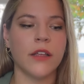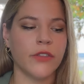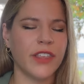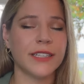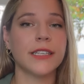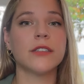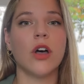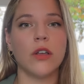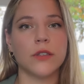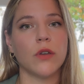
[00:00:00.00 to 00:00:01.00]
This is
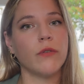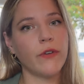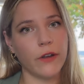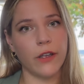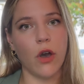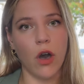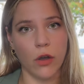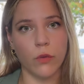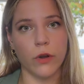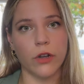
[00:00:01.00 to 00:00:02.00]
also very
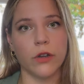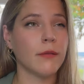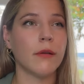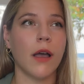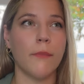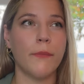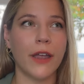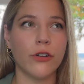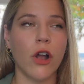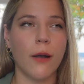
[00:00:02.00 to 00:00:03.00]
awkward. A
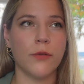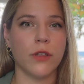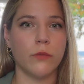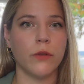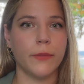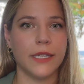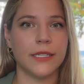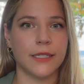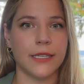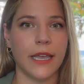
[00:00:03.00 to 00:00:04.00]
better option would be
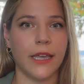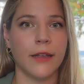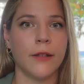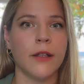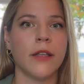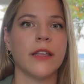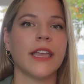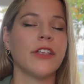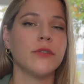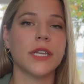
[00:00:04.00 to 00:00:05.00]
to say,
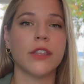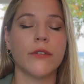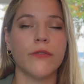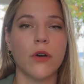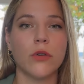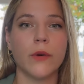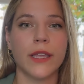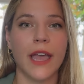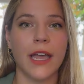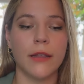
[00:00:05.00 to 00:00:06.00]
can you take the photo
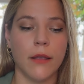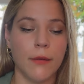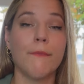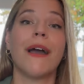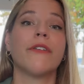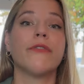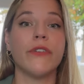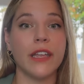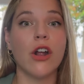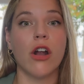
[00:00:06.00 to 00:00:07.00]
again? My
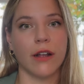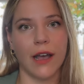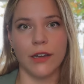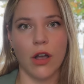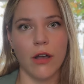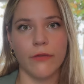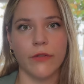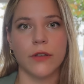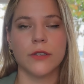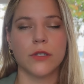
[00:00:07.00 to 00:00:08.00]
feet are cut off.
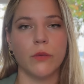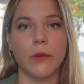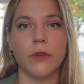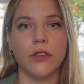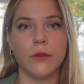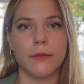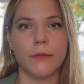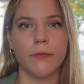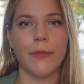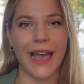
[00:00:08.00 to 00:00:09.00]
So we would use
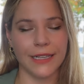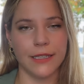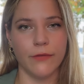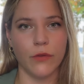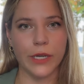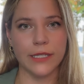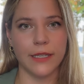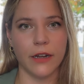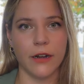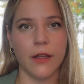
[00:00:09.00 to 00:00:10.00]
passive voice
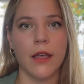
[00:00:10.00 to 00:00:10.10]
here.